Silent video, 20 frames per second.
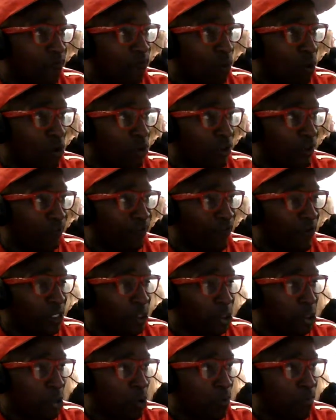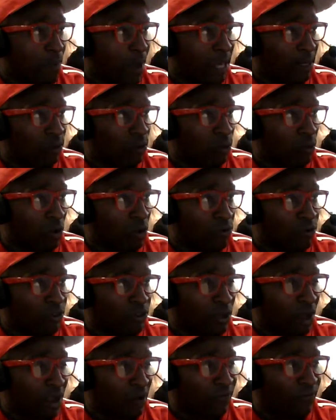Word, official
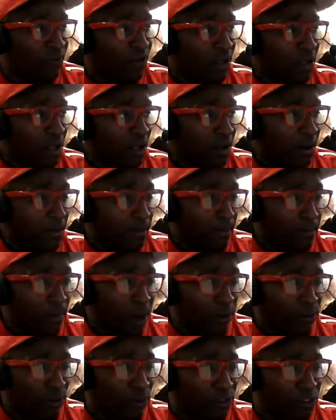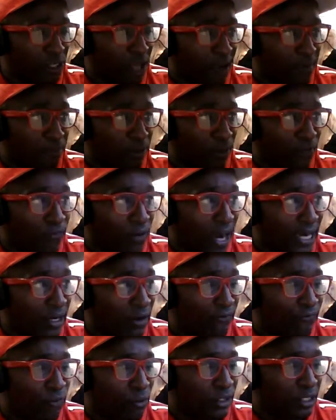Microsoft
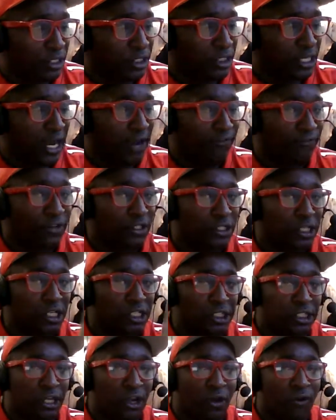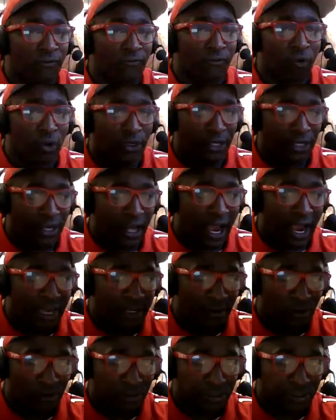provider for the San Francisco
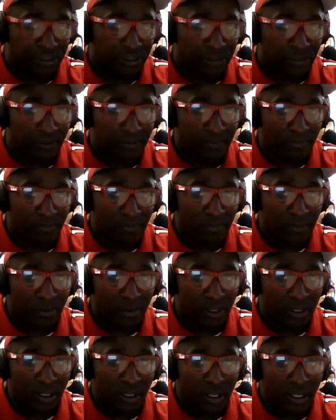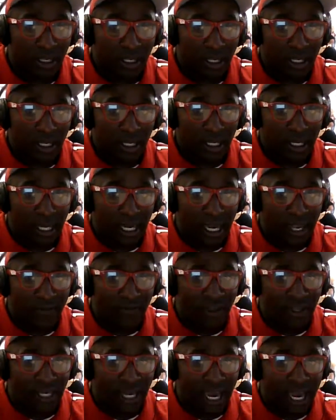49ers.
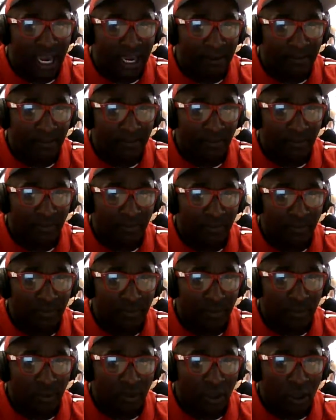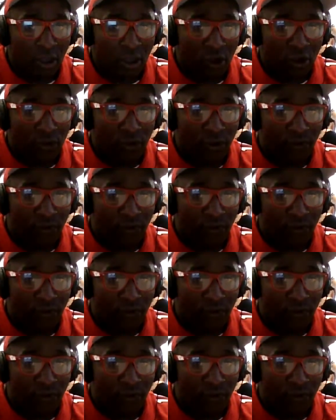In the game, the